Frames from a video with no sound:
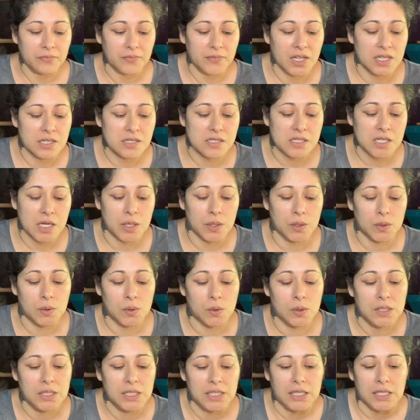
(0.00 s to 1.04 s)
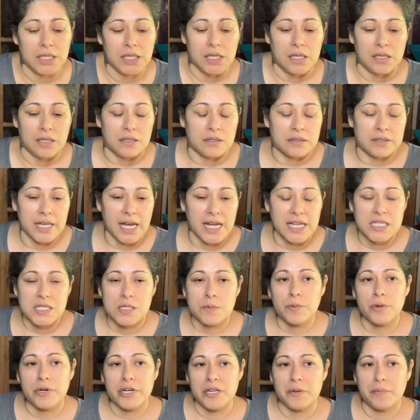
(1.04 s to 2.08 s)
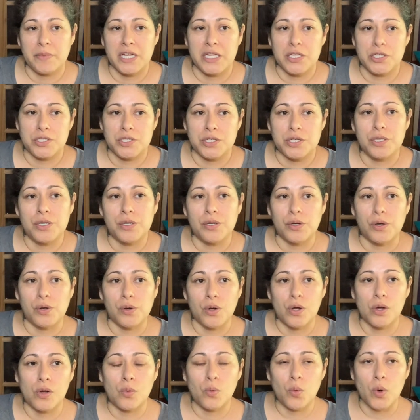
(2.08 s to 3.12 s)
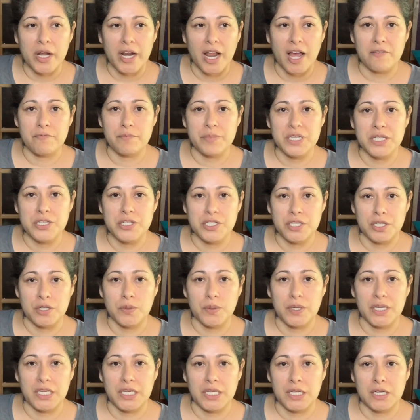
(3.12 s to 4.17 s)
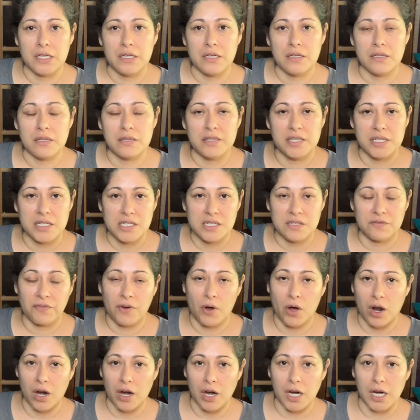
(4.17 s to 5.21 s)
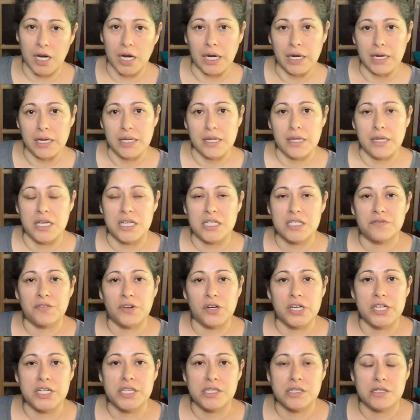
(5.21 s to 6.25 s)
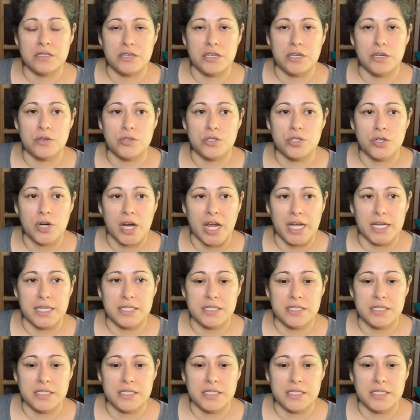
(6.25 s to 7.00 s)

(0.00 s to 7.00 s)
So that's pretty much what I've been doing thus far, as far as, you know, trying